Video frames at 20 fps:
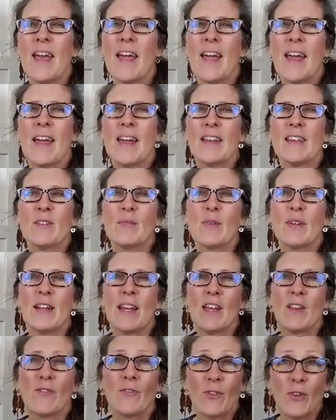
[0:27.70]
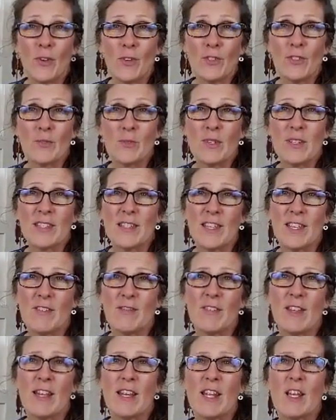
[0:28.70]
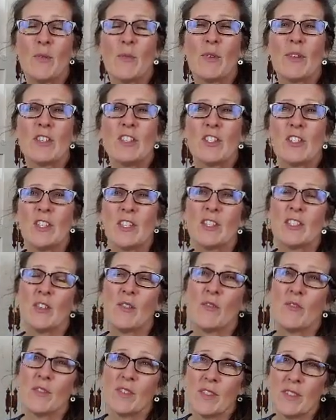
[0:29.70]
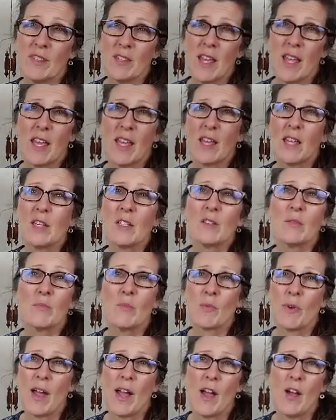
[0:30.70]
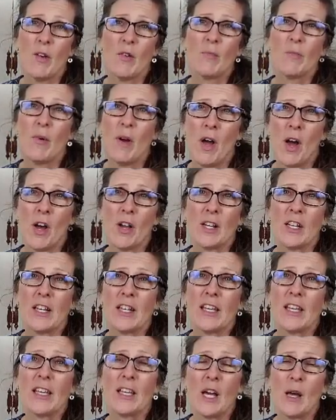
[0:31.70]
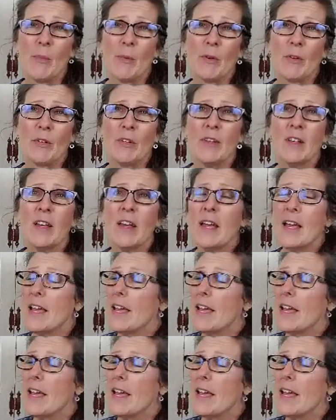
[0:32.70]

and when I first received it, it was just a stained brown mahogany cupboard.